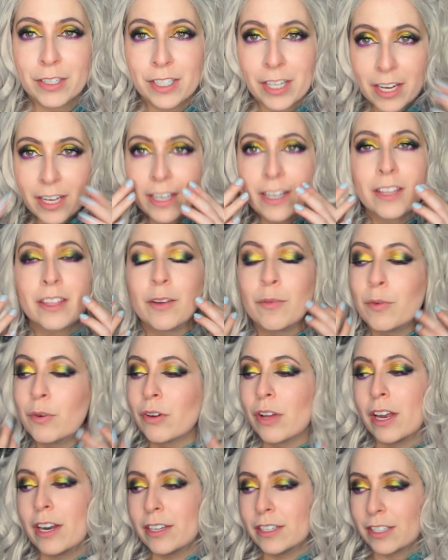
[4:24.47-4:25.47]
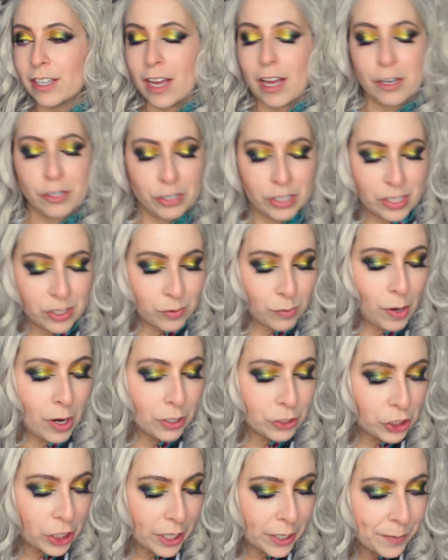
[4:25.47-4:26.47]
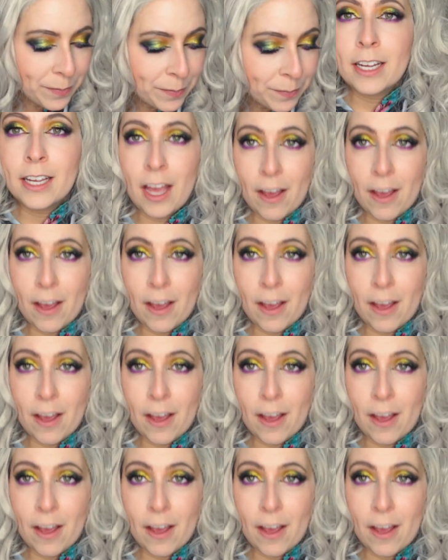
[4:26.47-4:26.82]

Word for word: a second and then we'll get into actually swatching.